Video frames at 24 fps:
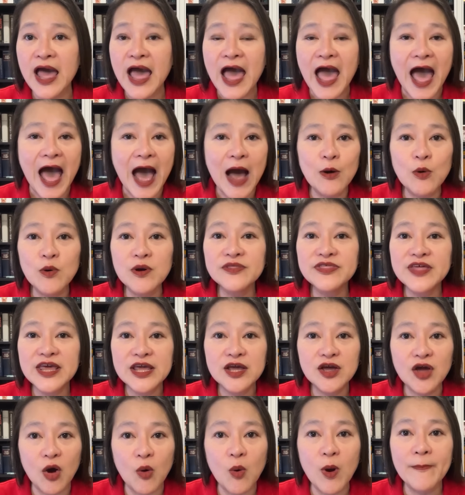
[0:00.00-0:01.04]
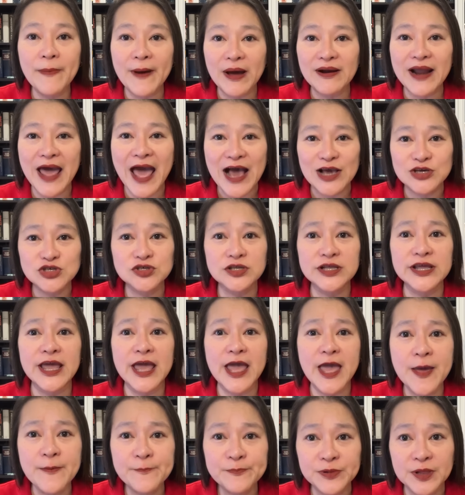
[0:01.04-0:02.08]
How will they go about actually
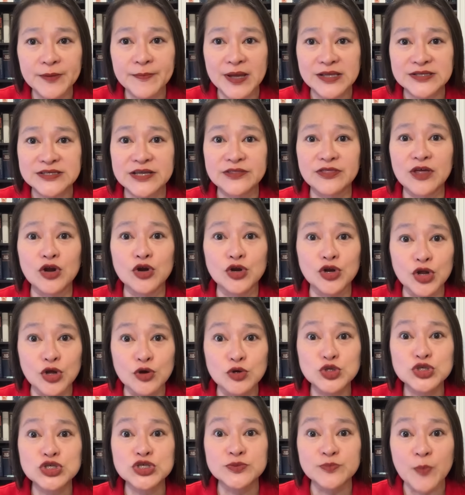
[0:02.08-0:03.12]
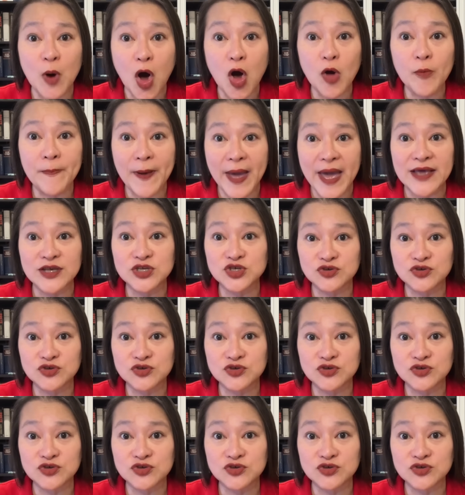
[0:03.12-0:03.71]
implementing their new small bank